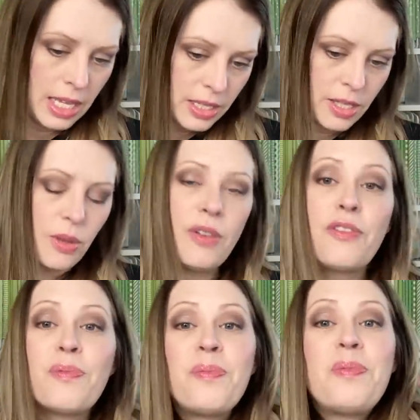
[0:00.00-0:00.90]
So the
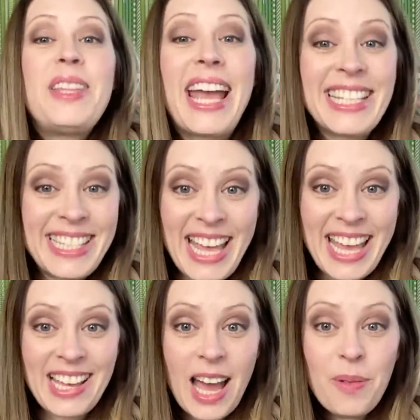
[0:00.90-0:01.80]
next
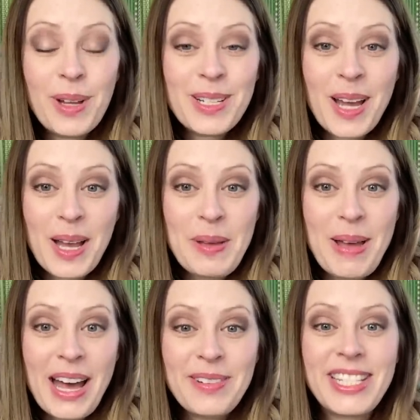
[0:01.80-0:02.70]
thing I want to talk
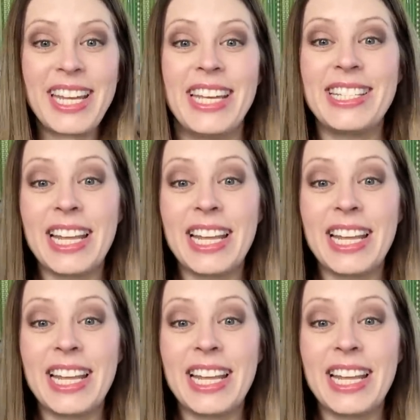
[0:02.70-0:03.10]
about is